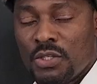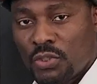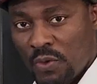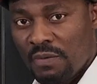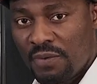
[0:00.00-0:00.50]

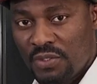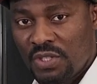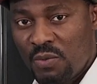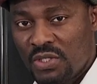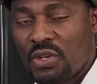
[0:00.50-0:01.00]
So the first
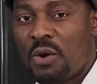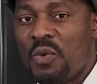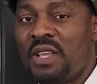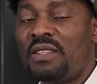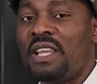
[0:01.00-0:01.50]
thing we start
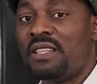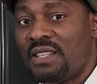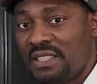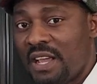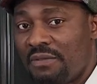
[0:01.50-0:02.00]
with is
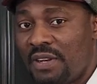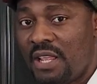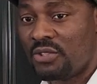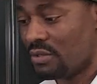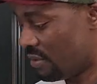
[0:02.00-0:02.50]
the
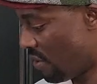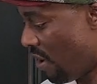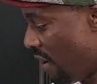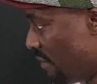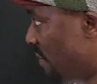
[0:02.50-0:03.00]
definition
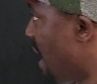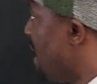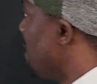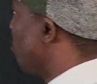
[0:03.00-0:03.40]
of any